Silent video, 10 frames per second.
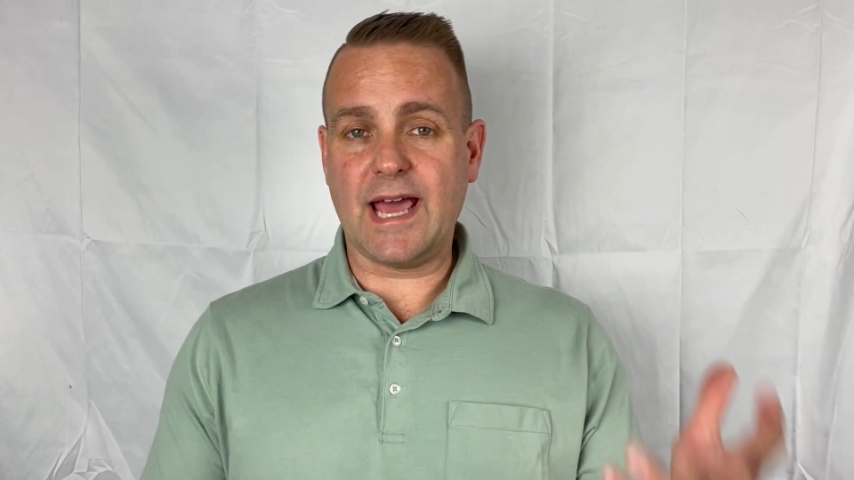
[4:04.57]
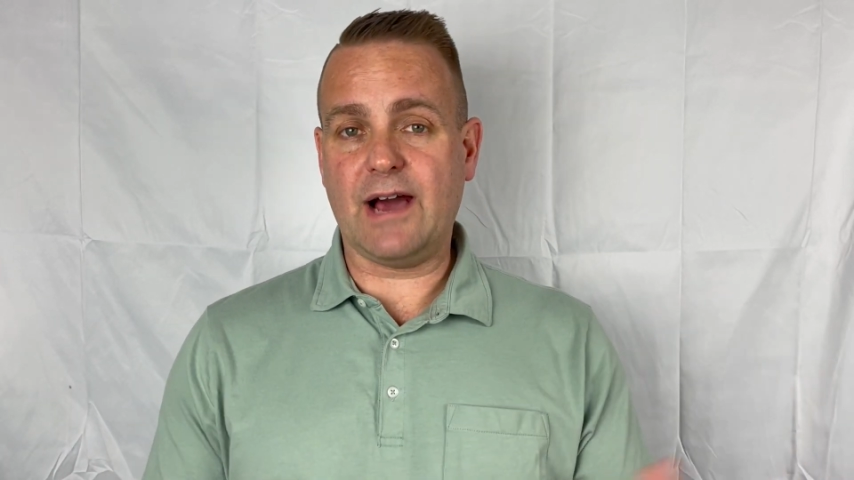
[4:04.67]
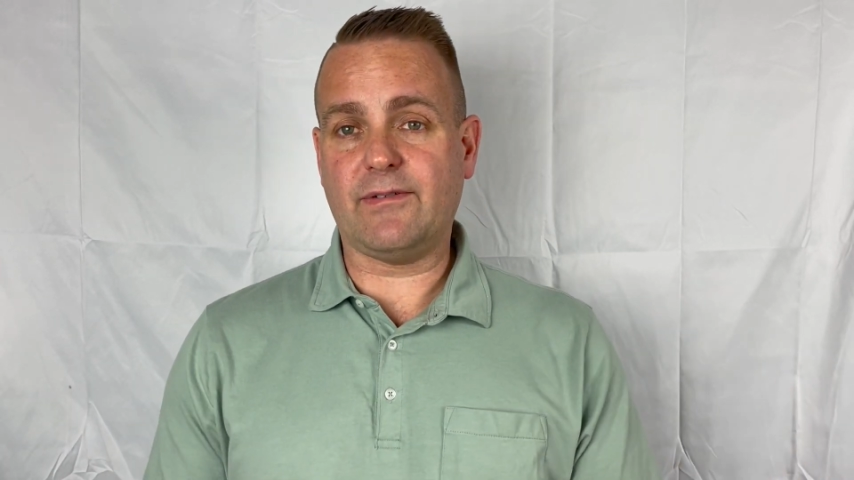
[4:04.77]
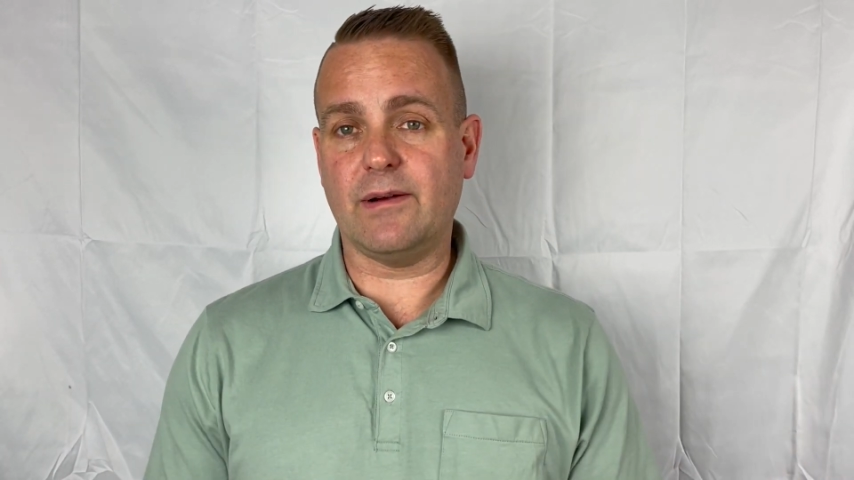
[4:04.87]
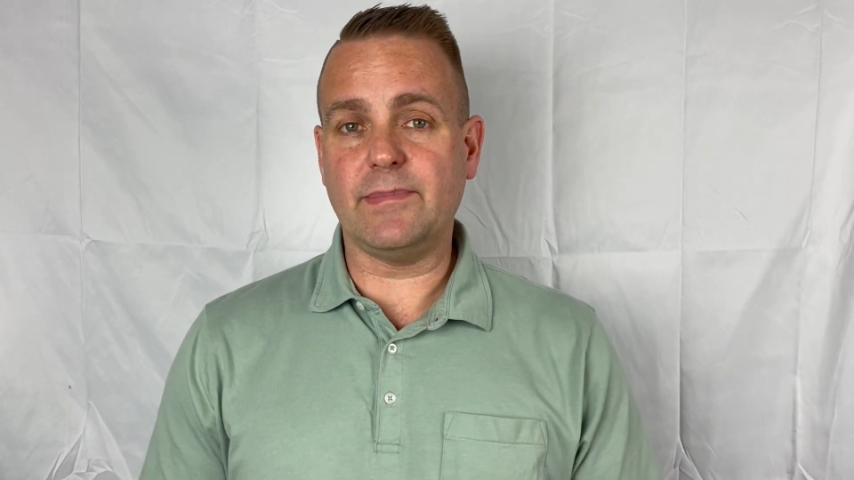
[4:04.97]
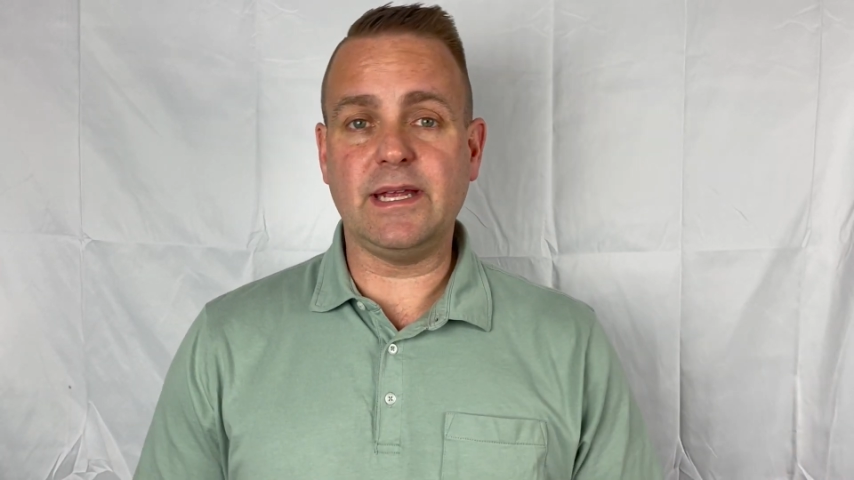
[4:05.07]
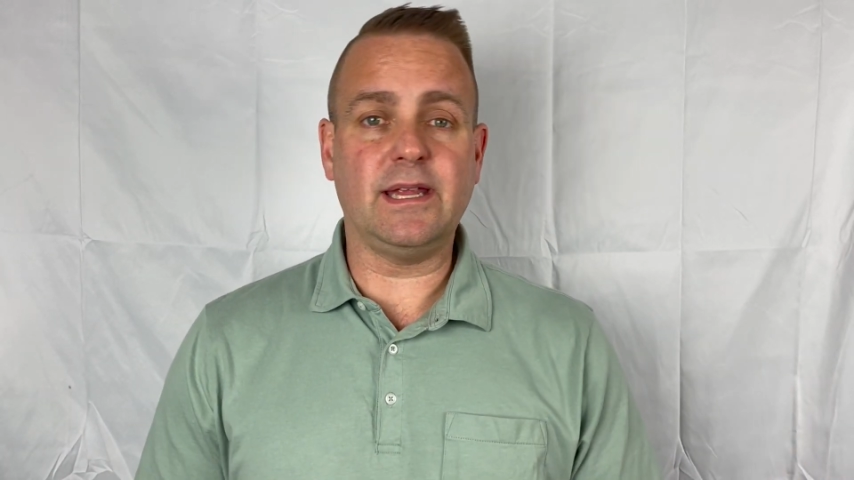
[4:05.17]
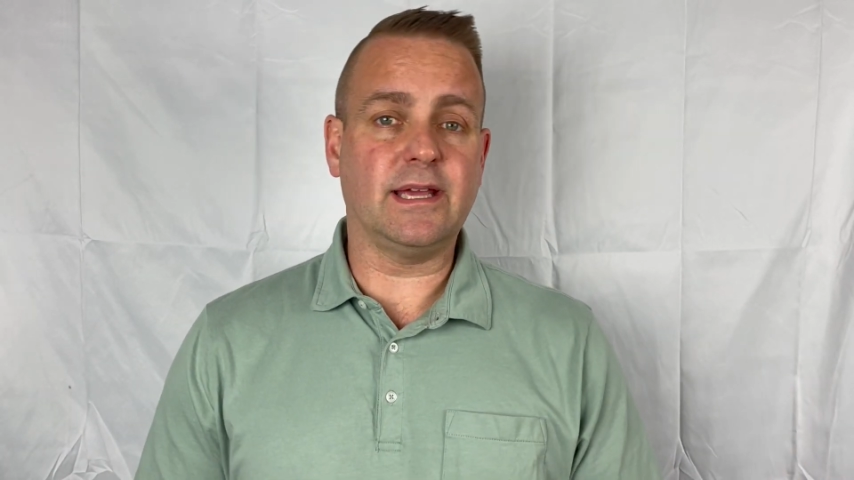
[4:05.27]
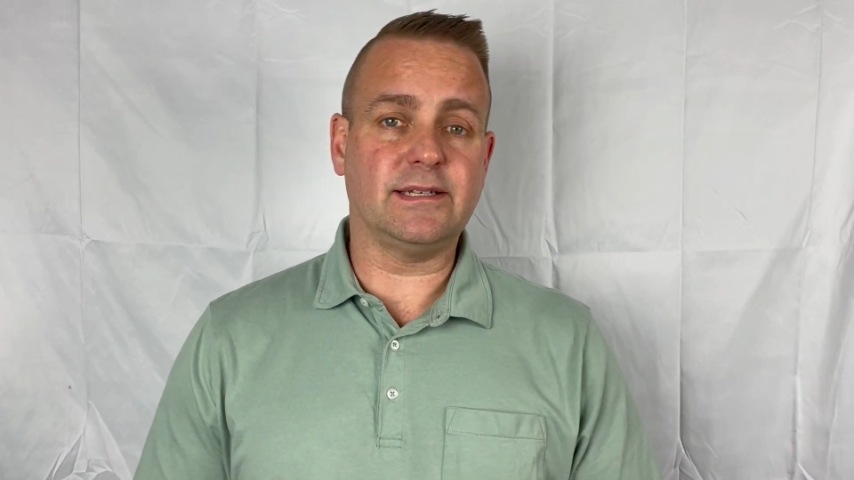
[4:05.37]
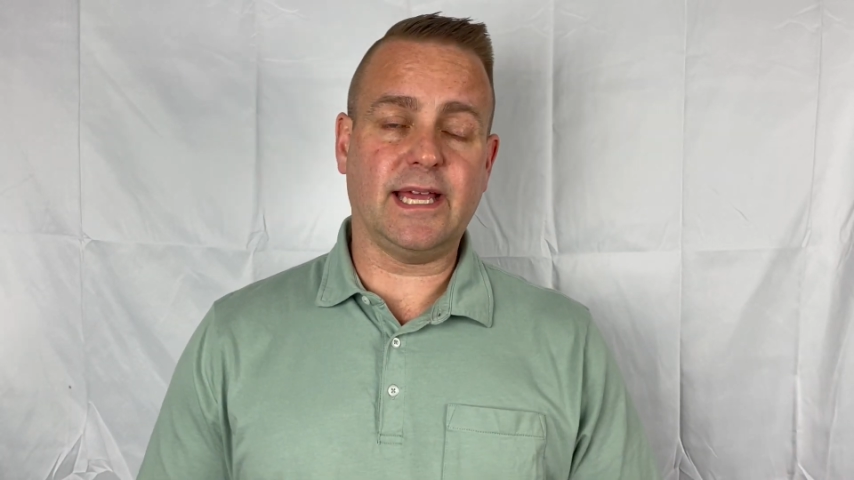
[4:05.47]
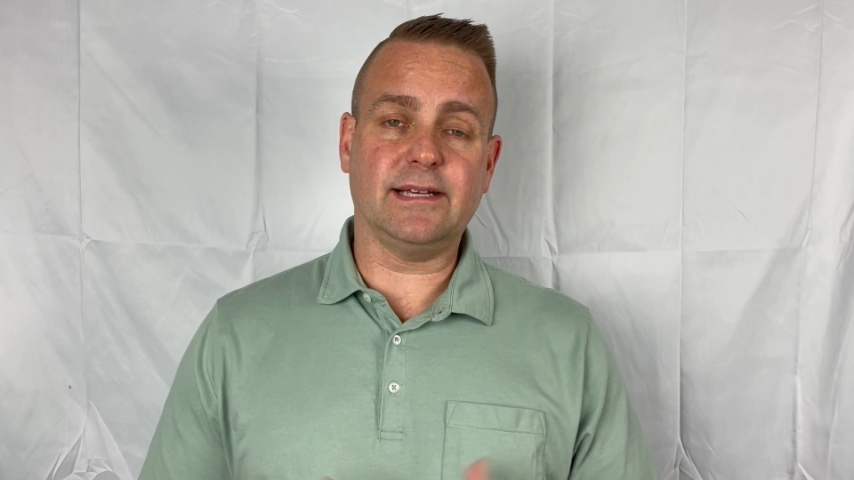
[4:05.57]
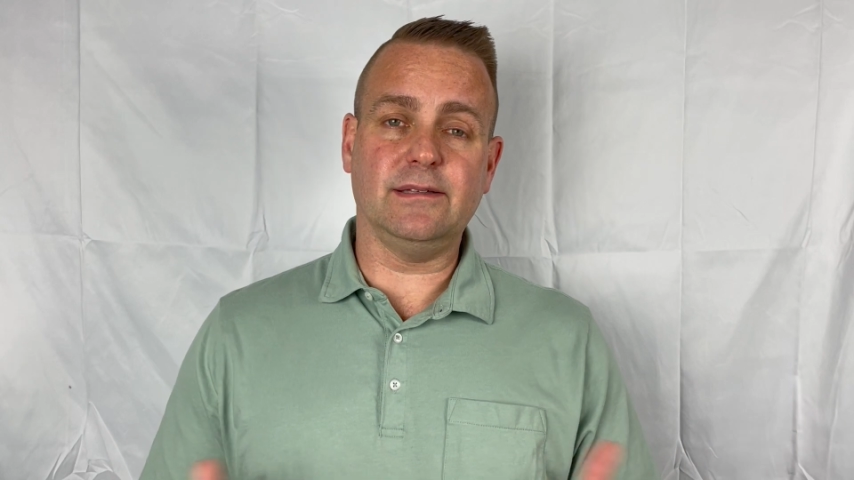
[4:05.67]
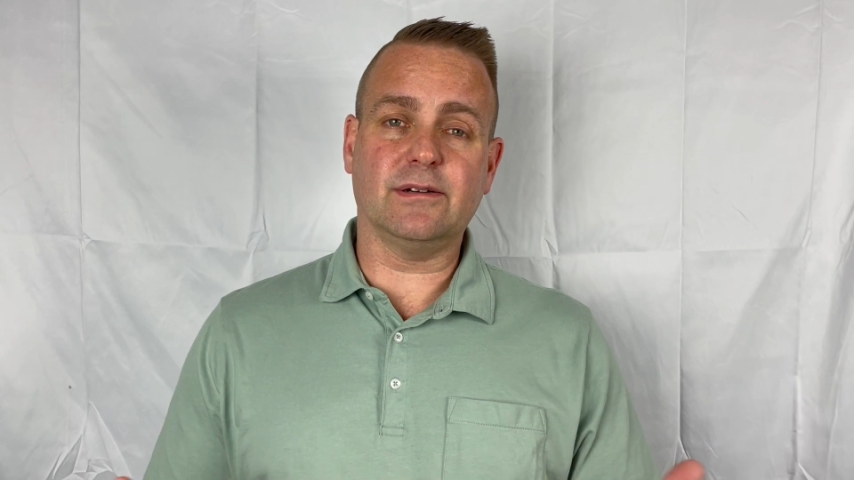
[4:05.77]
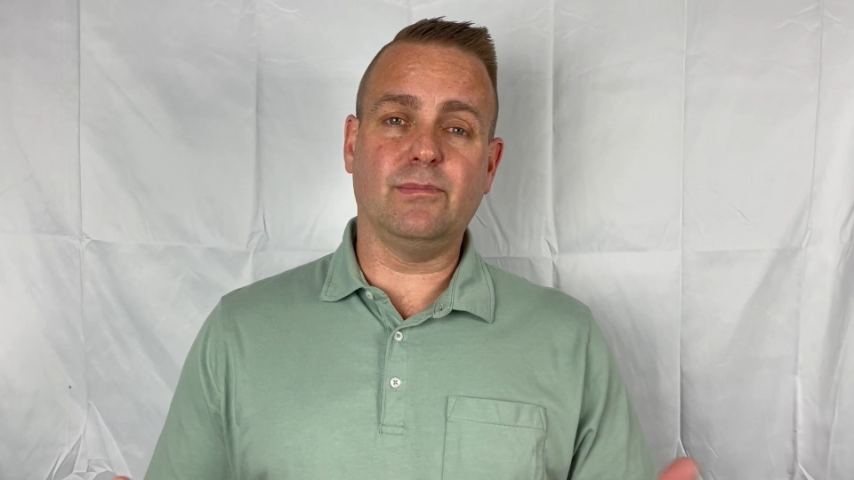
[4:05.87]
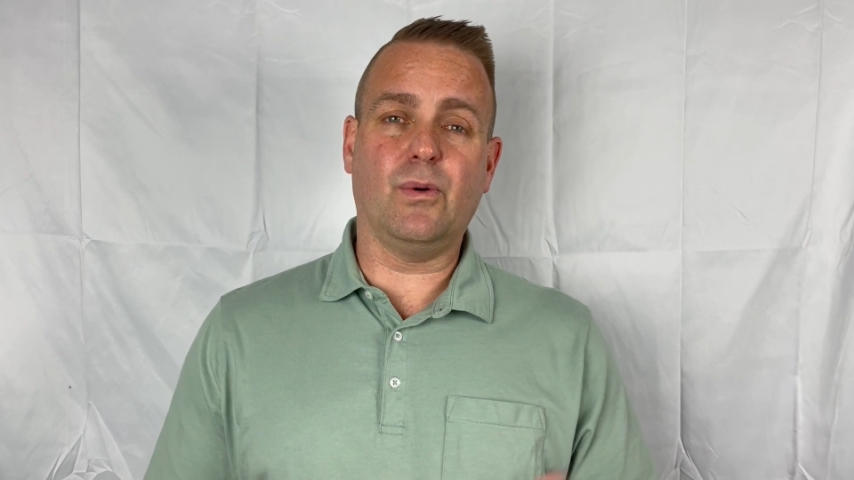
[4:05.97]
have our meeting and take a
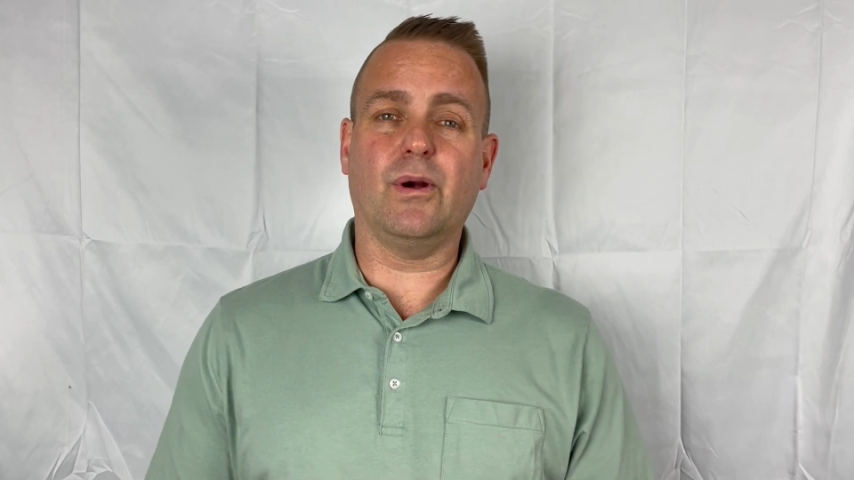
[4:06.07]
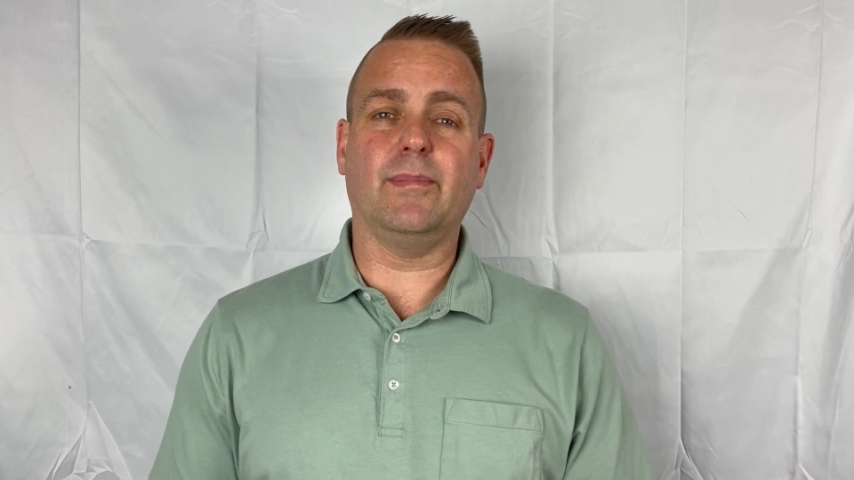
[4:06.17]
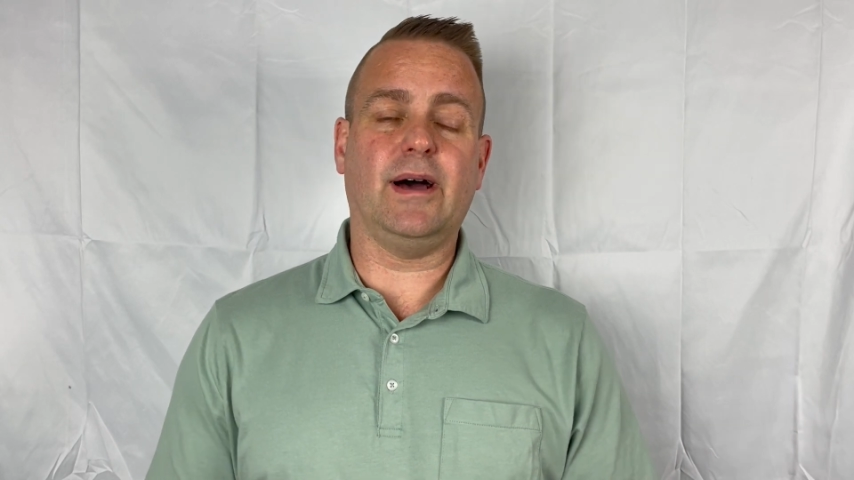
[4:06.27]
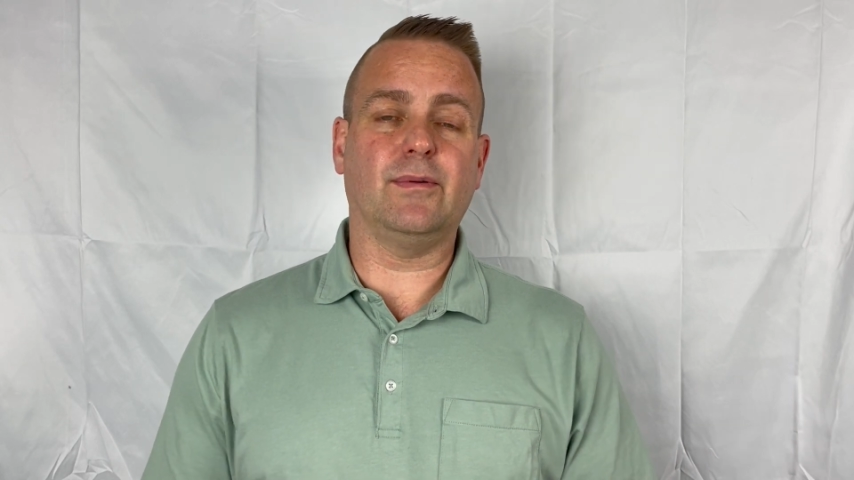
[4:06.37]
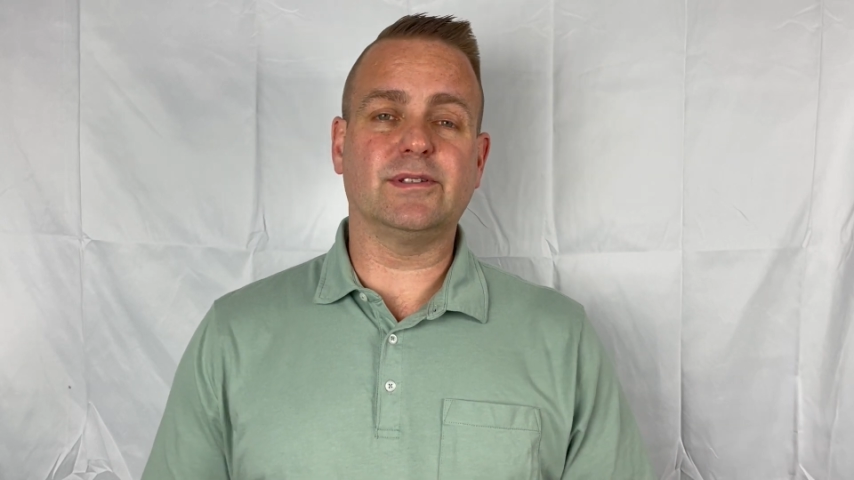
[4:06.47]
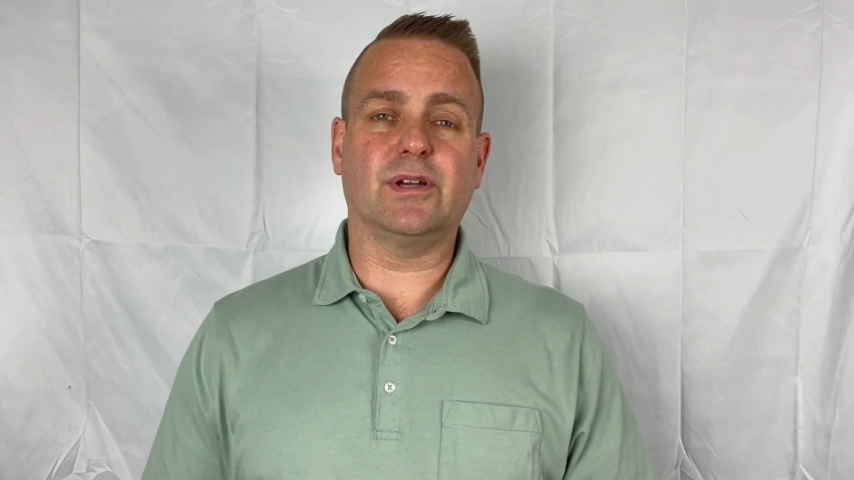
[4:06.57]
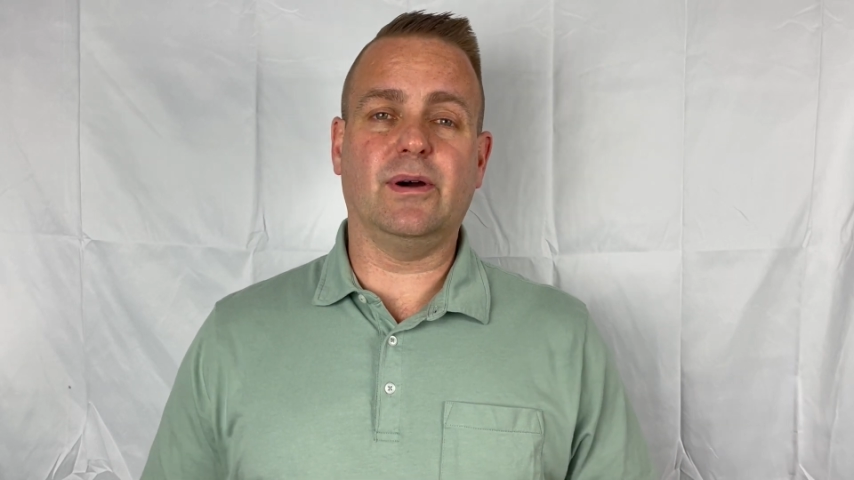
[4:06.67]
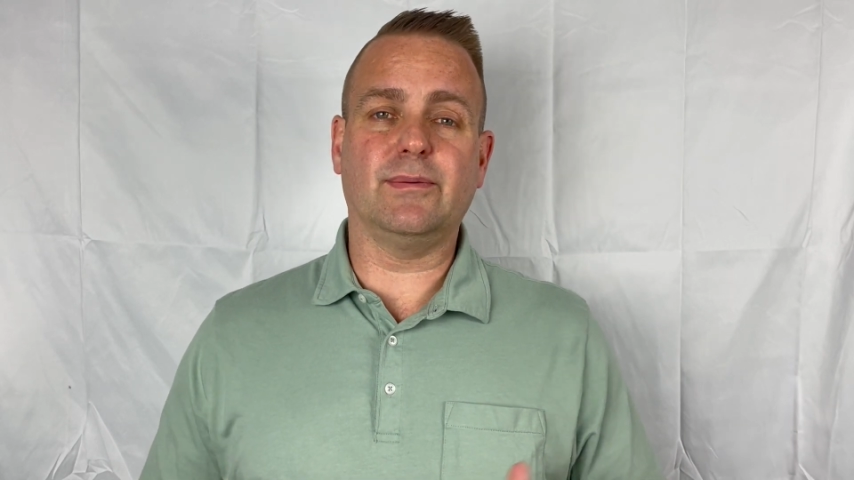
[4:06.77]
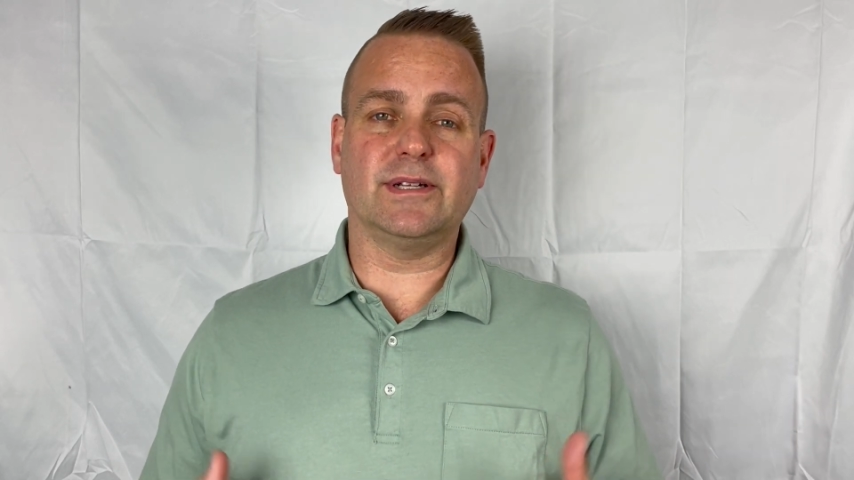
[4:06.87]
look more about what's going,